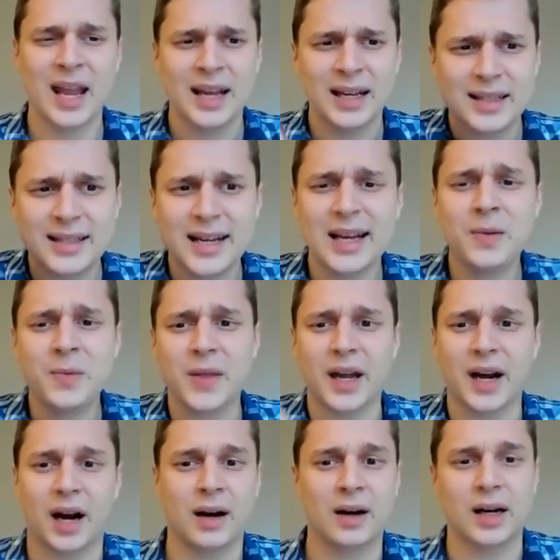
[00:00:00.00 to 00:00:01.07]
Down
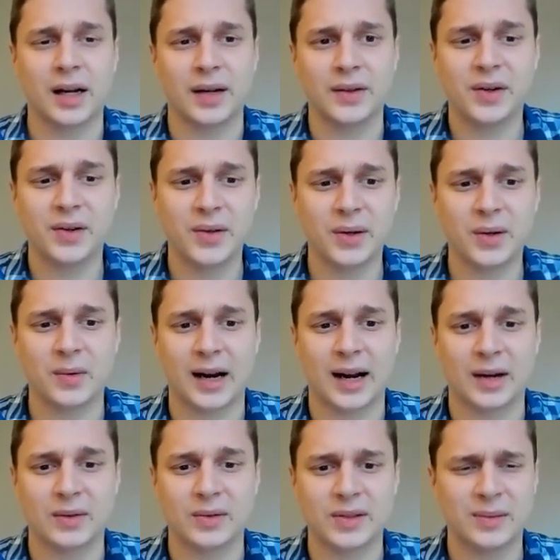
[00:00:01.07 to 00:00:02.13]
there under the
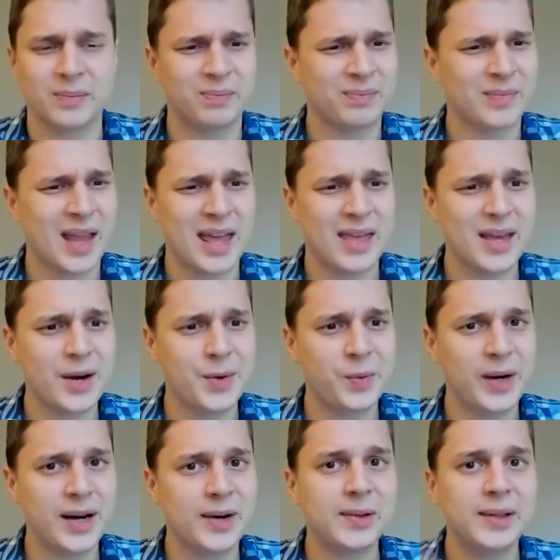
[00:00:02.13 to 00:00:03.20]
ground, they
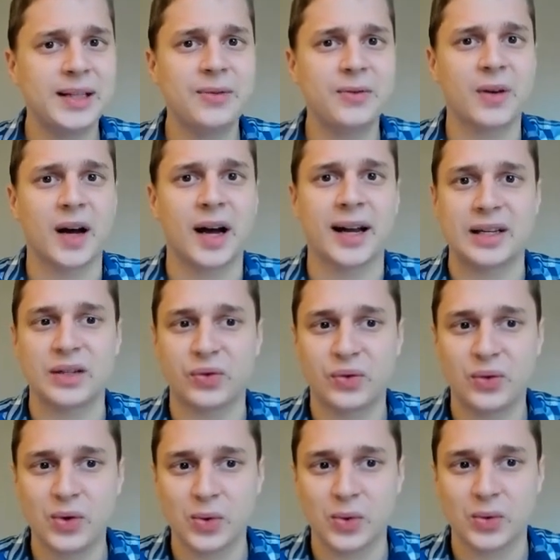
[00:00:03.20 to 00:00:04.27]
rarely find
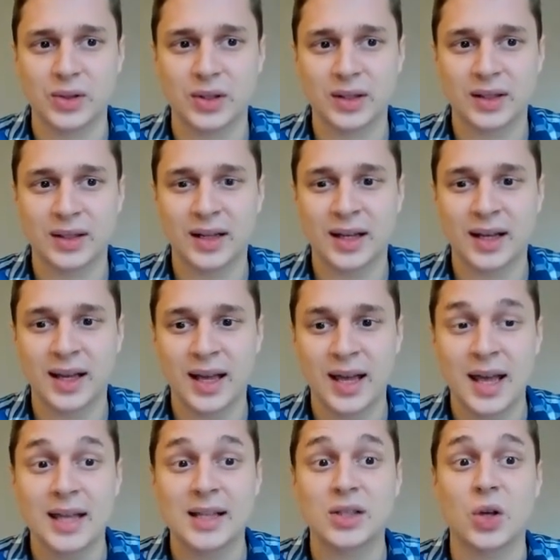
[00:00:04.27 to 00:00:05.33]
food.
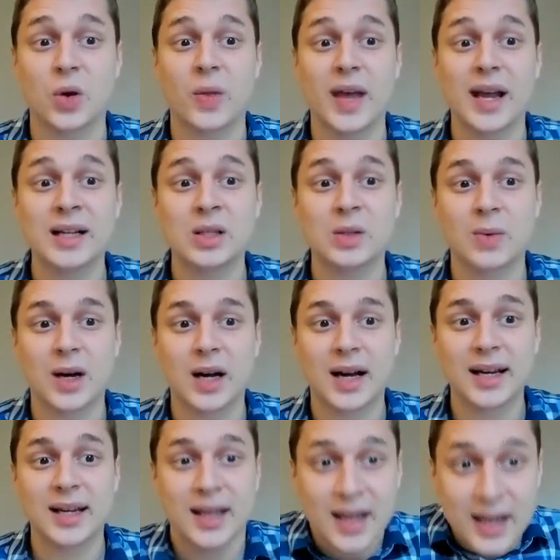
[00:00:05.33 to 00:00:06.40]
So that's
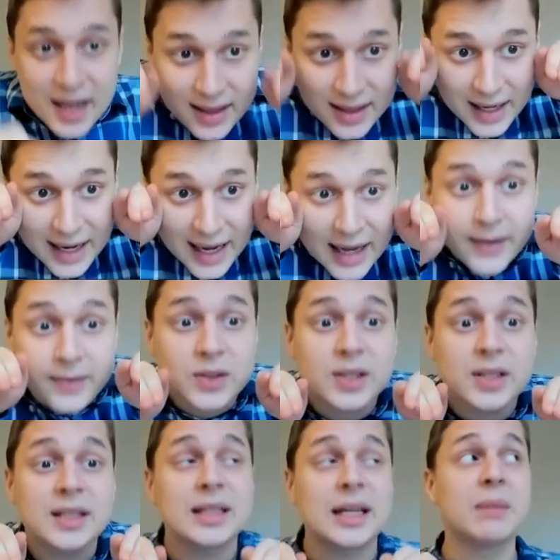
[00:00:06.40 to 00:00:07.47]
why they have to
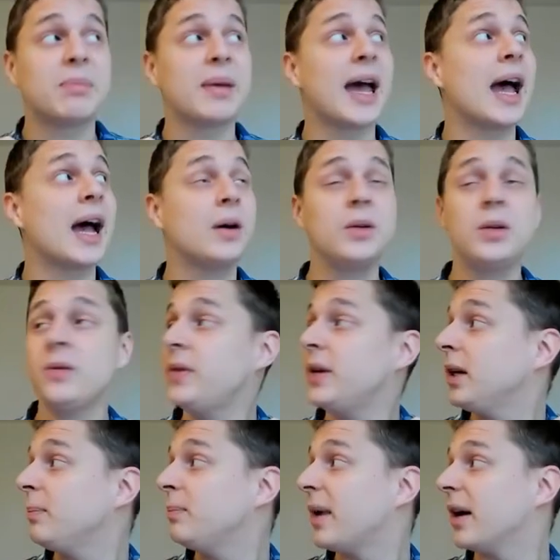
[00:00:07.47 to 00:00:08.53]
step out of
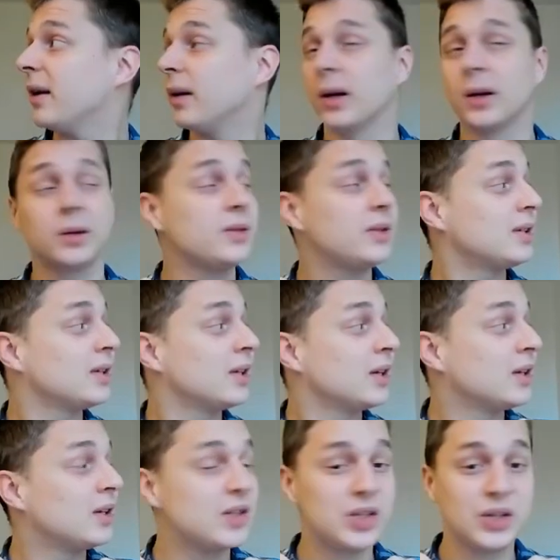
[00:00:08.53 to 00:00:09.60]
their barrows
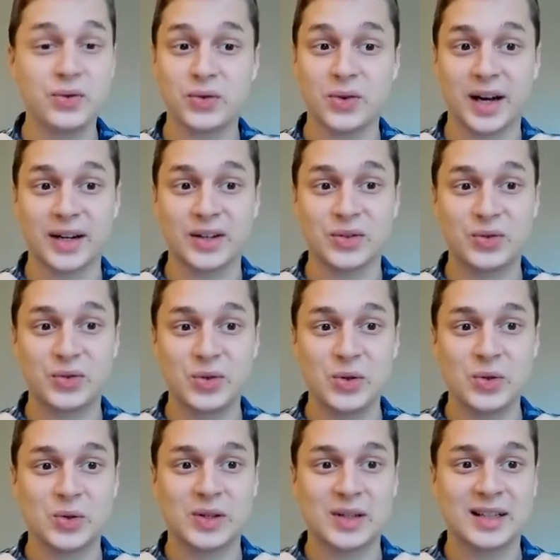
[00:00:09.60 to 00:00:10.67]
to find
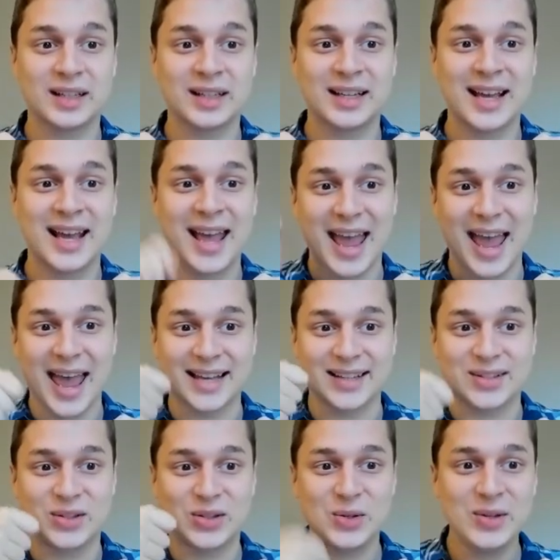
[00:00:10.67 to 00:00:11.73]
food. As
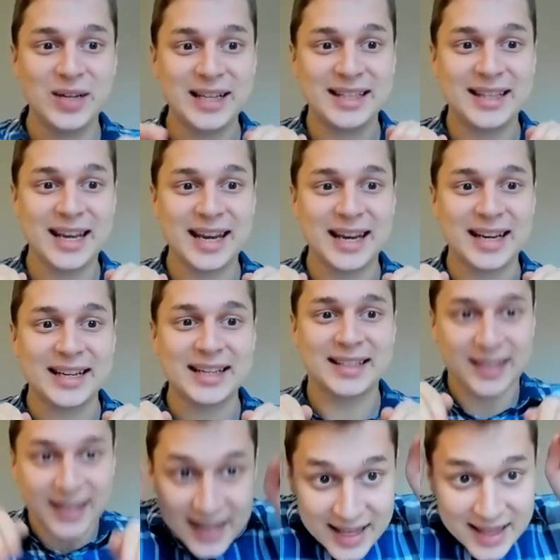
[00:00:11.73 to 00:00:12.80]
soon as they eat,
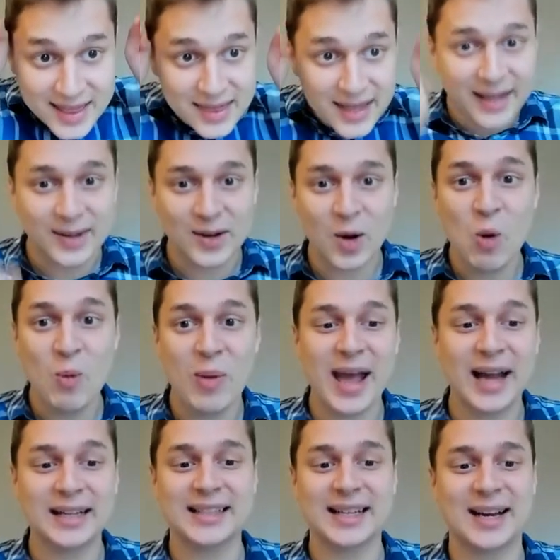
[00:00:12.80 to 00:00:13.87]
they go
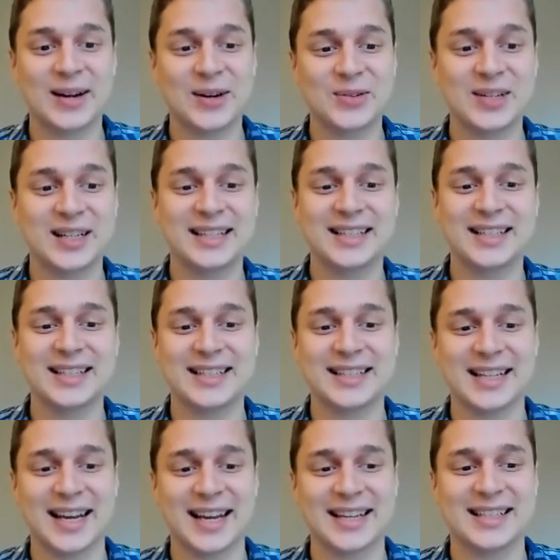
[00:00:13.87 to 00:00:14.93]
back down to
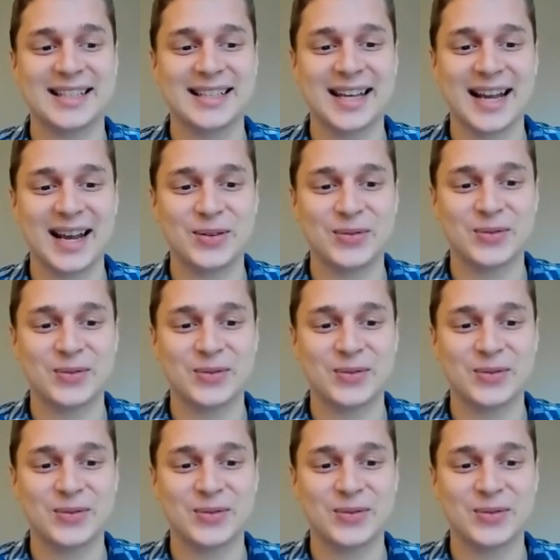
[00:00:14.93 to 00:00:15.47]
stay safe.